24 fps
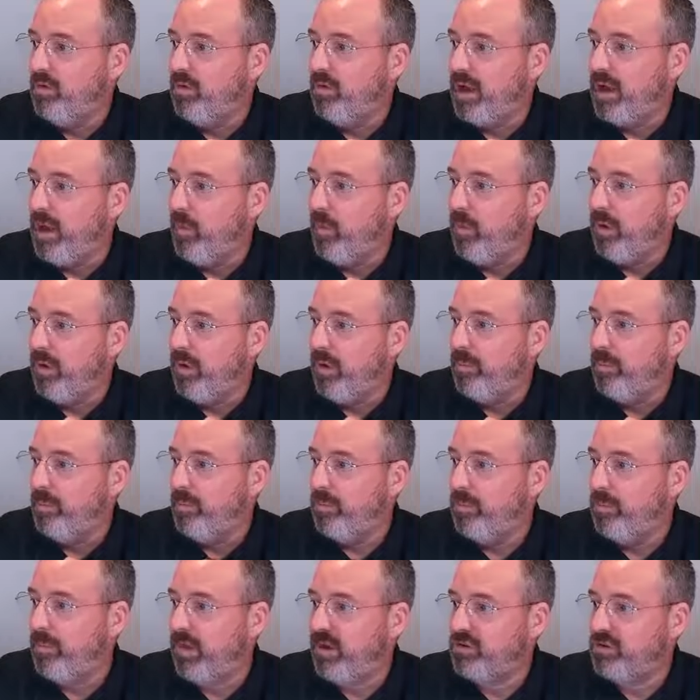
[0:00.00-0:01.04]
and I want to
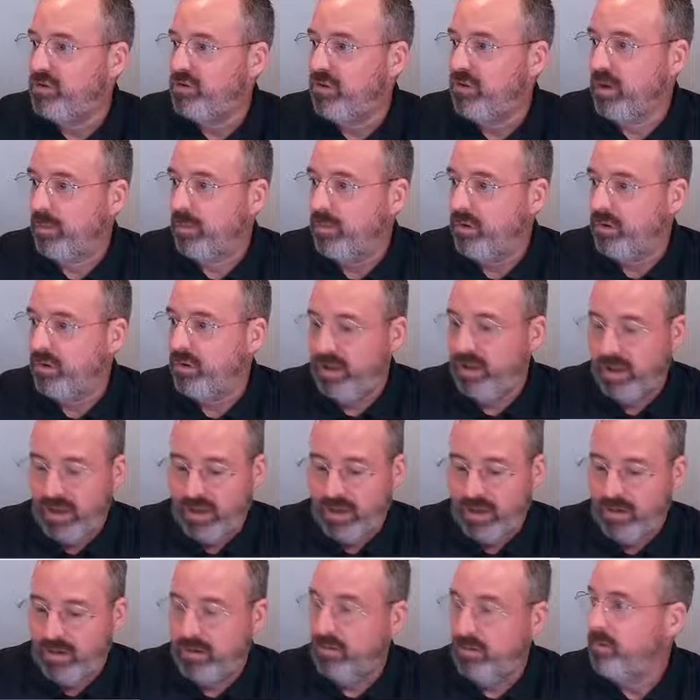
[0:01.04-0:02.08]
make sure I'm putting
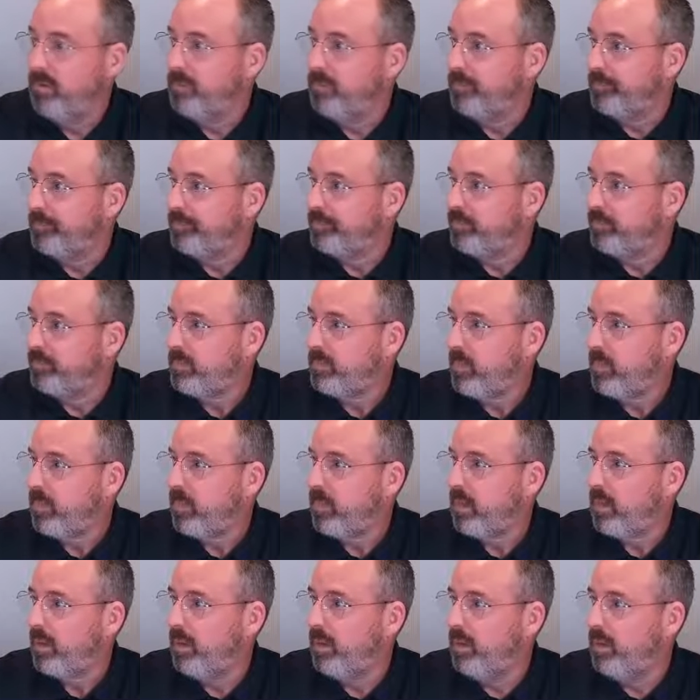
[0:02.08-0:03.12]
in,
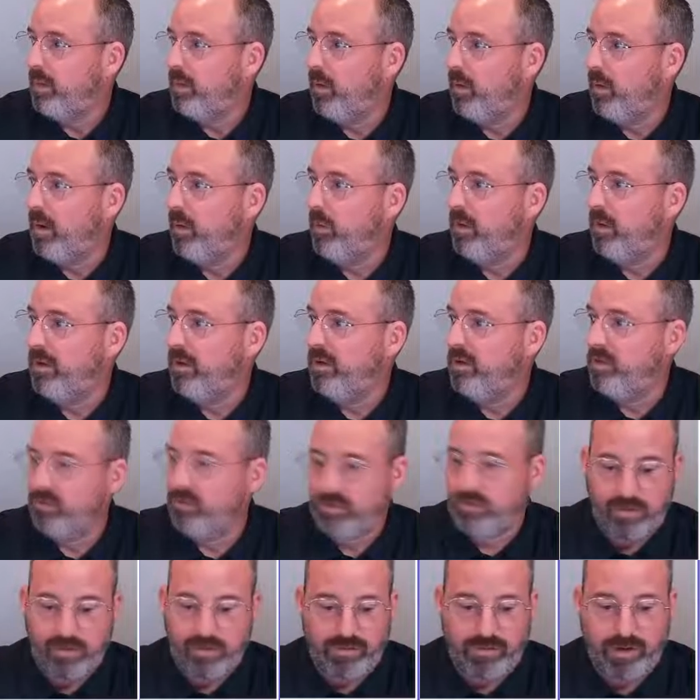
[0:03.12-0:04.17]
I want to use
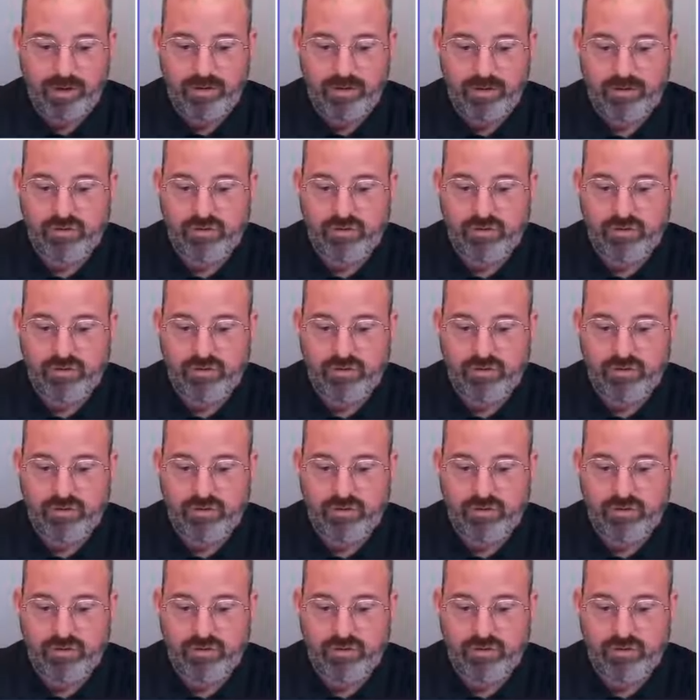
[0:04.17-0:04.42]
some of our